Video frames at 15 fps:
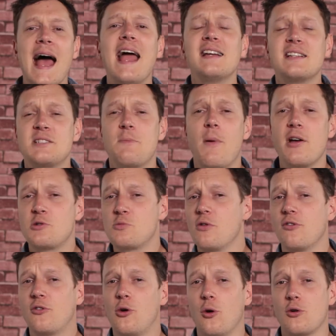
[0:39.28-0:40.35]
Experts were
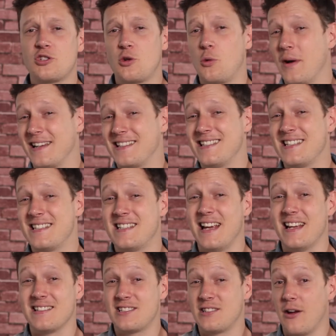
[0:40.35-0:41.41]
of course quick to the
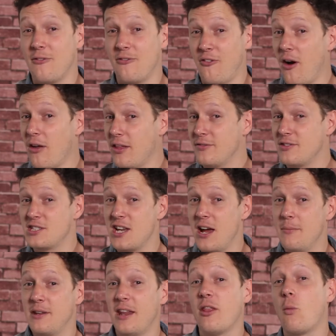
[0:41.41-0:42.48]
scene. So far they've
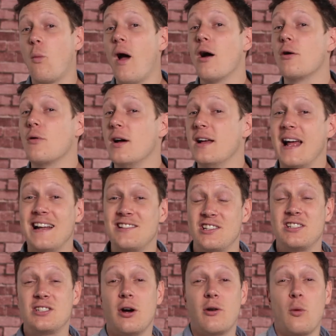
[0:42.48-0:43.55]
determined that the whale
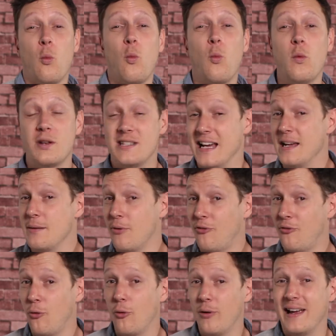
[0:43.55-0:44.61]
actually died a day
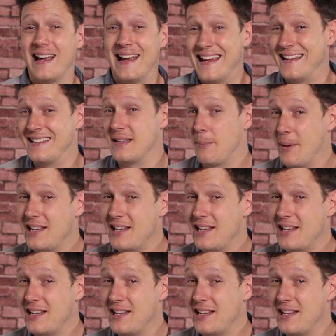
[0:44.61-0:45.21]
before it hit the